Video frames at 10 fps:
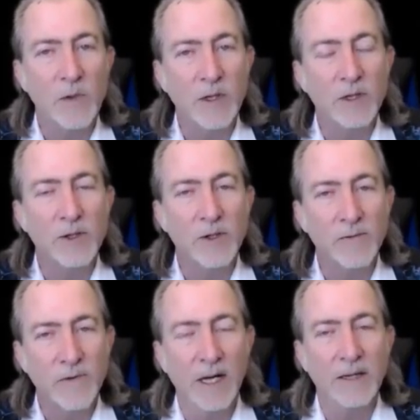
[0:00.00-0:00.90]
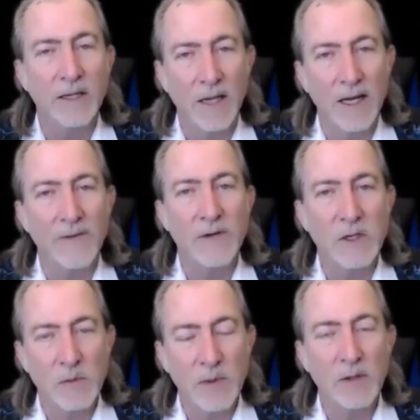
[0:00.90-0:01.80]
because you've got the life
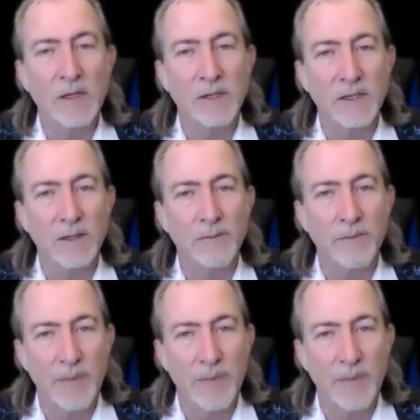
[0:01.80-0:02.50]
experience to